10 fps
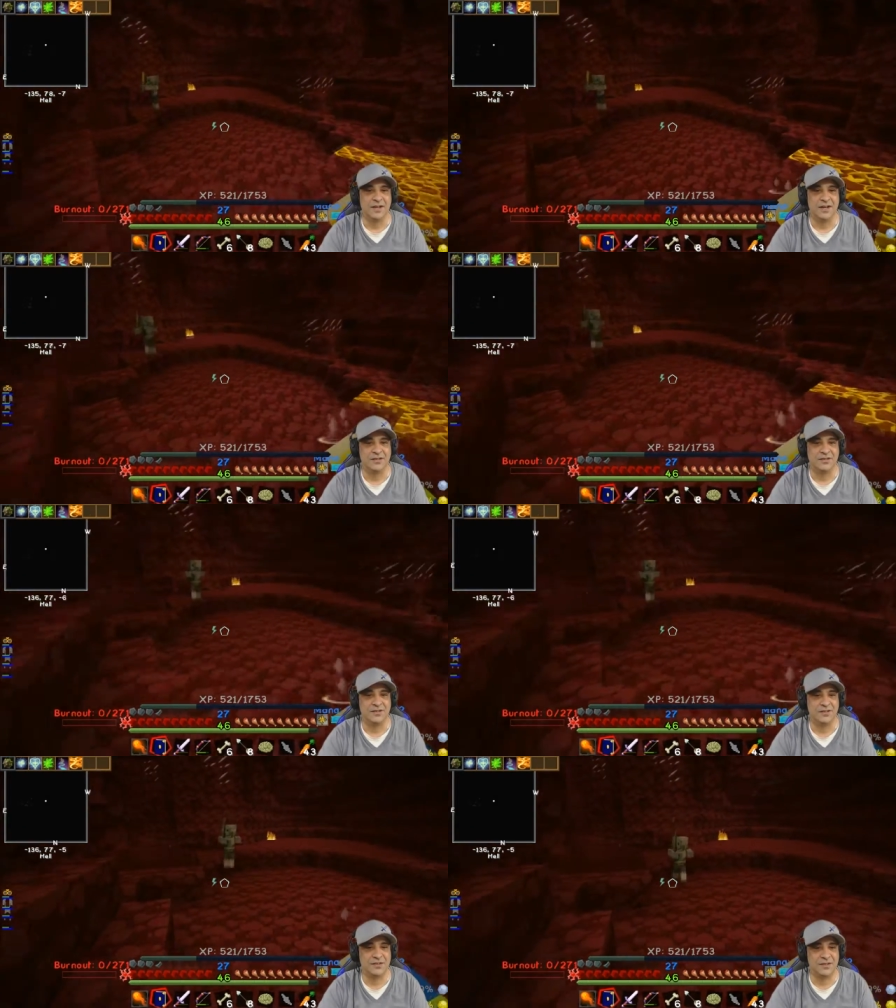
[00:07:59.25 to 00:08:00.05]

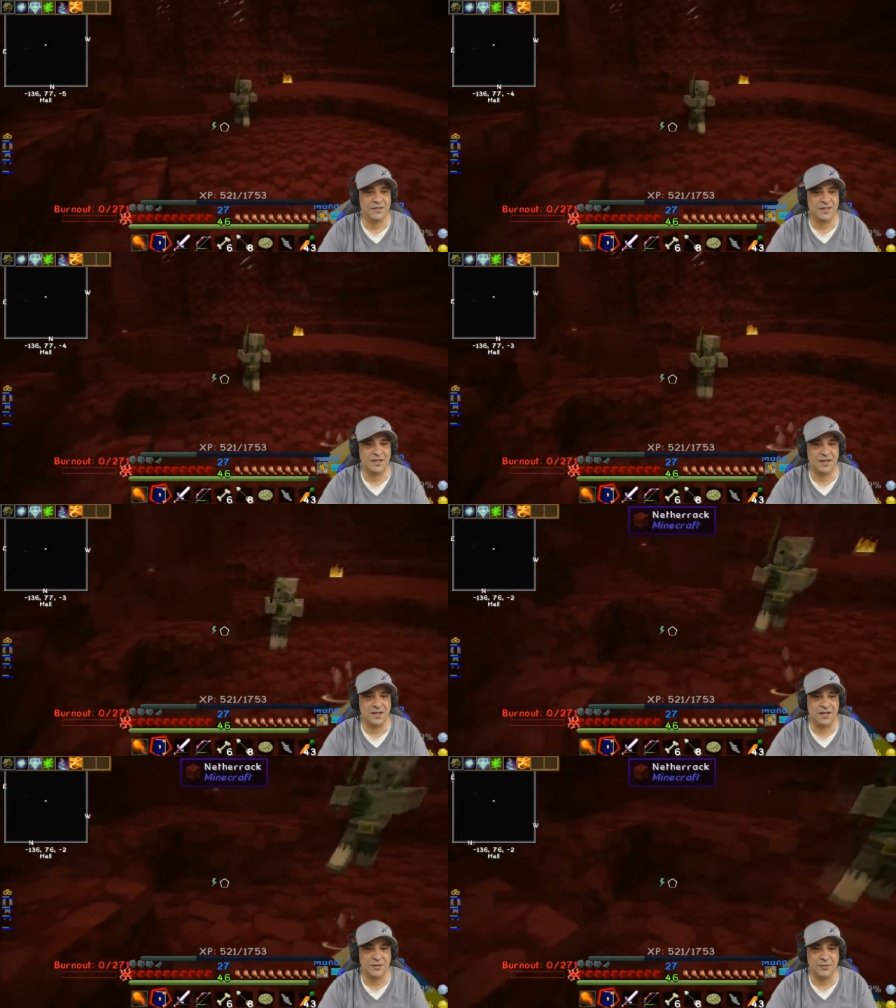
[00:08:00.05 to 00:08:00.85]
It's...
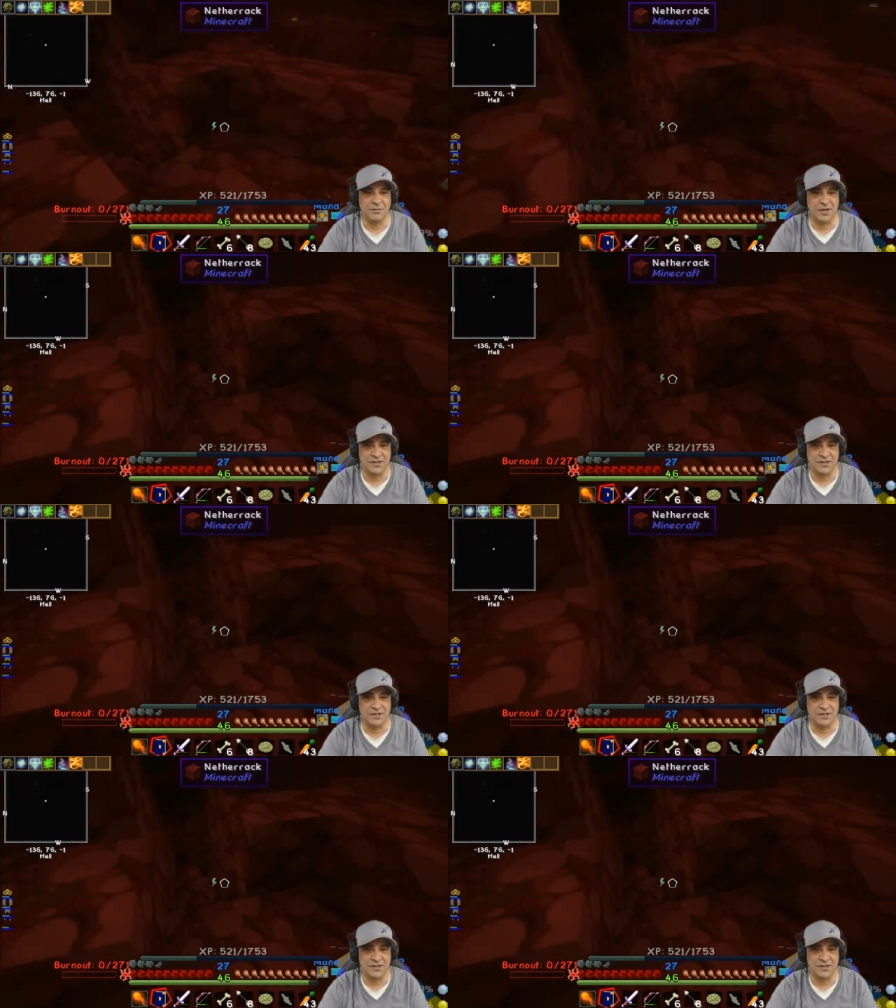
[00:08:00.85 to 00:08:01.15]
Uh, we made a